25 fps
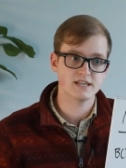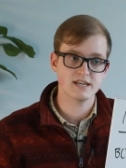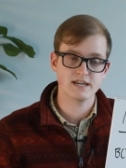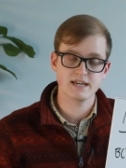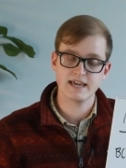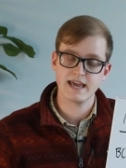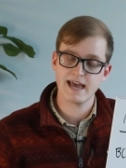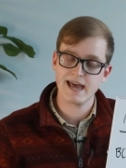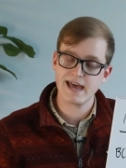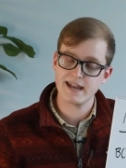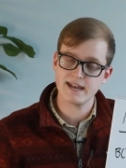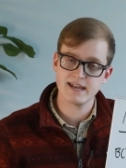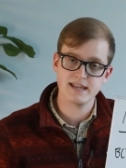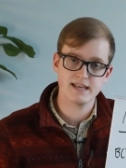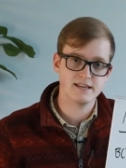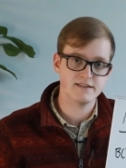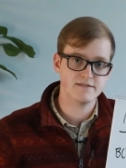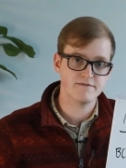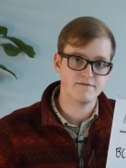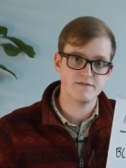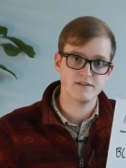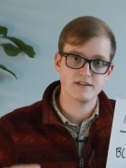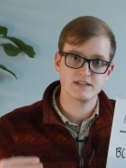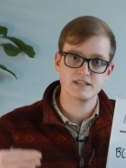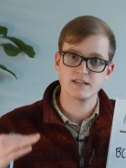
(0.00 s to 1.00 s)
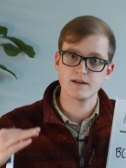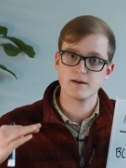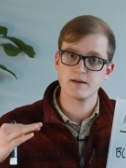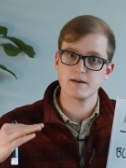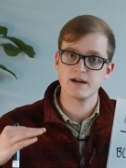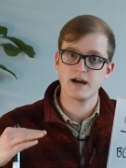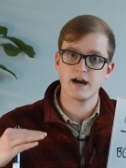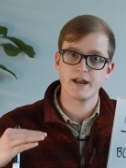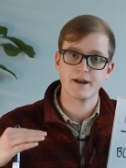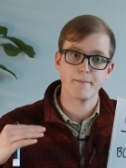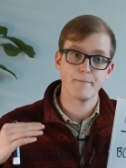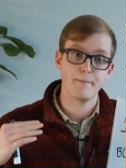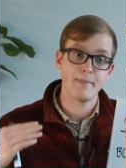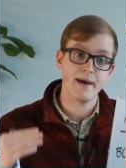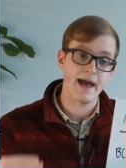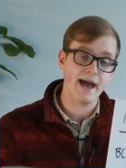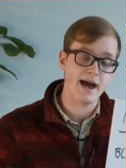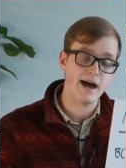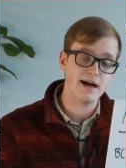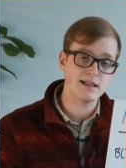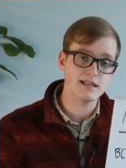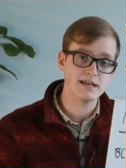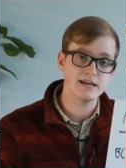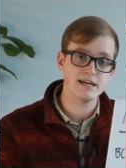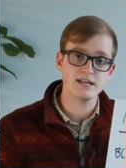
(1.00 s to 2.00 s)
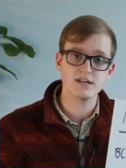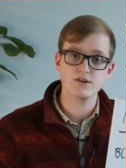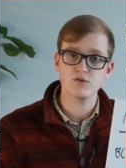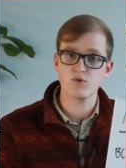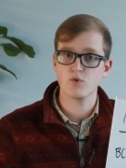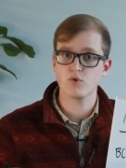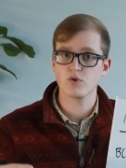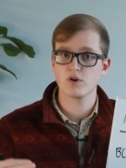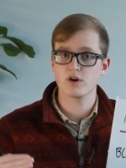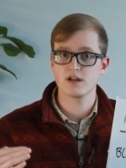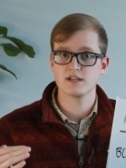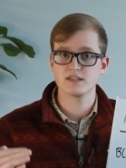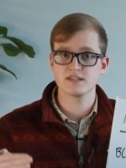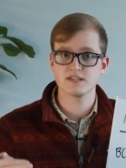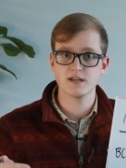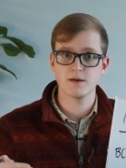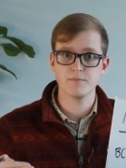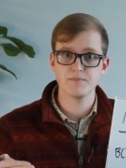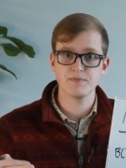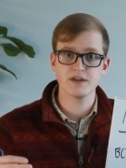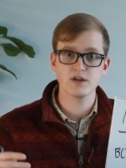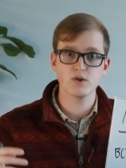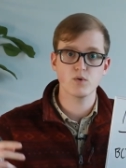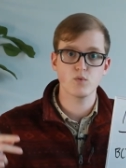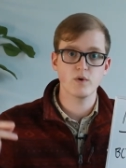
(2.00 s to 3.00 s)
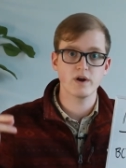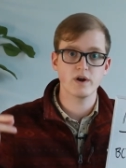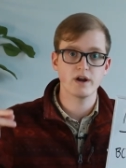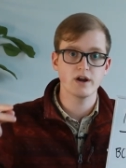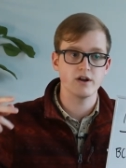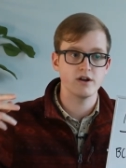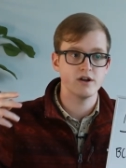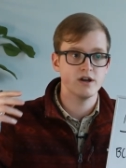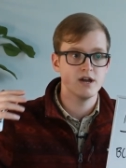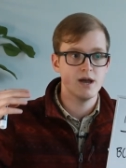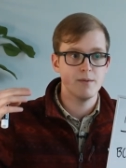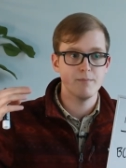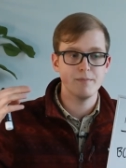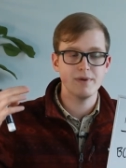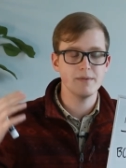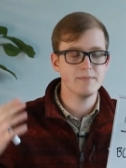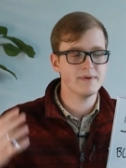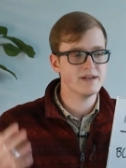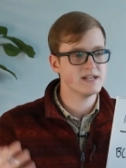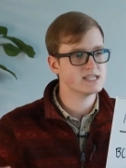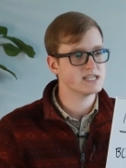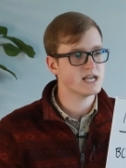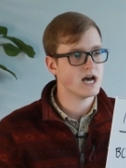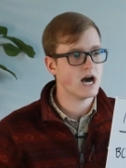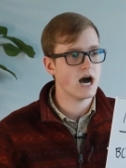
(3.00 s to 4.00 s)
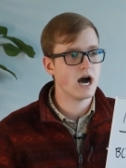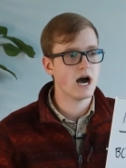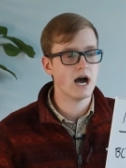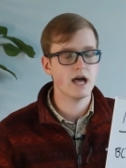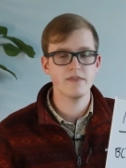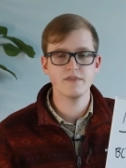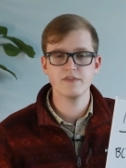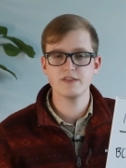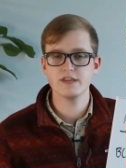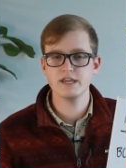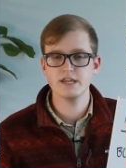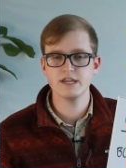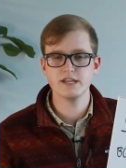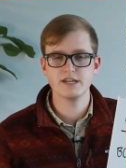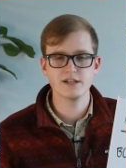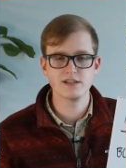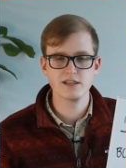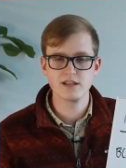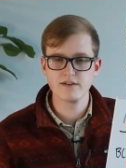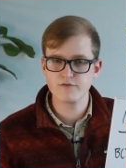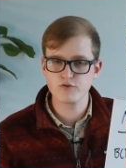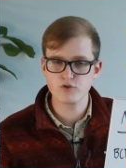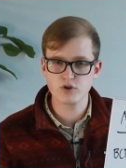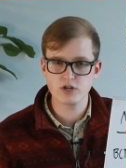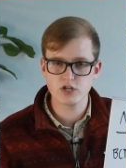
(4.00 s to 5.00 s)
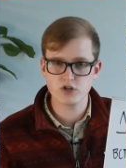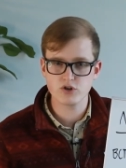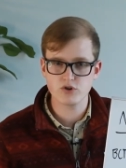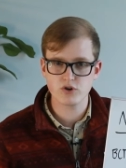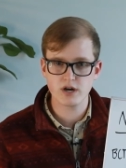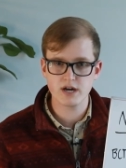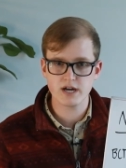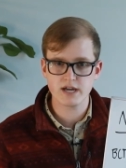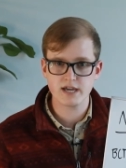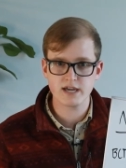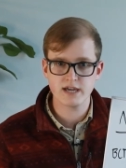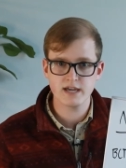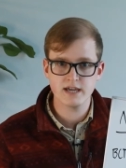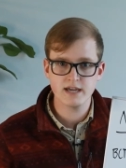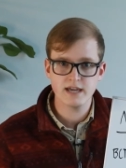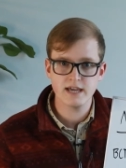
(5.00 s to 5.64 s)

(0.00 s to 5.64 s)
again if it's a, on a pallet or on something where maybe it's on the delivery truck